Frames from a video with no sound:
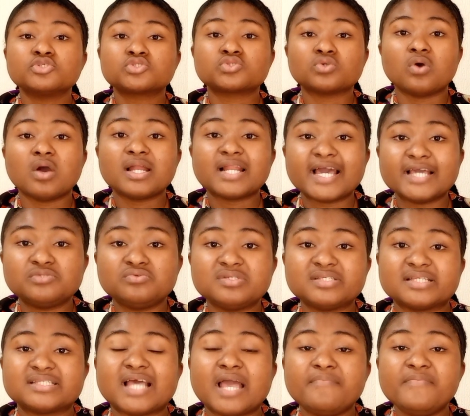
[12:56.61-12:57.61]
So all I do is
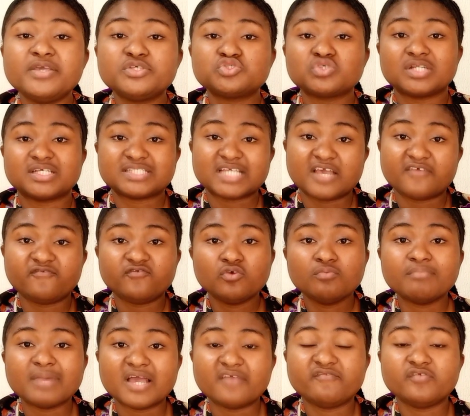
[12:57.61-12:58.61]
that I make sure that I
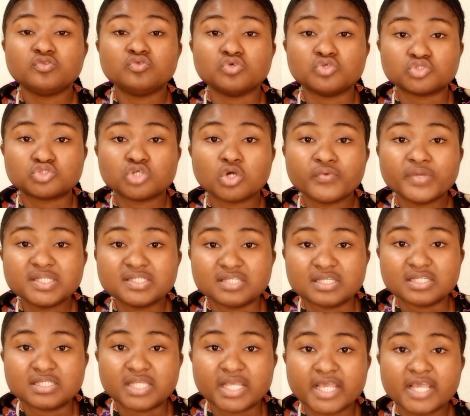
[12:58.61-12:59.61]
film my videos during
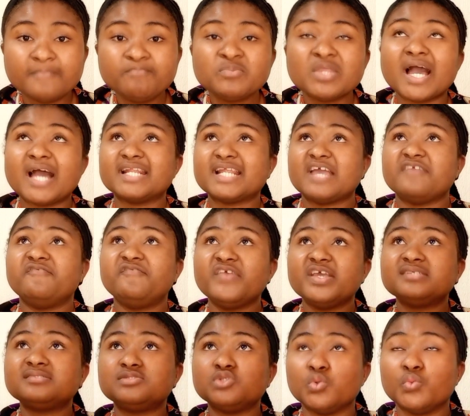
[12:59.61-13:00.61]
the day and I
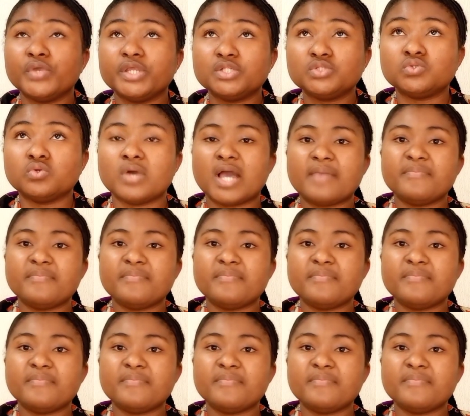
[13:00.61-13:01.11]
face the window.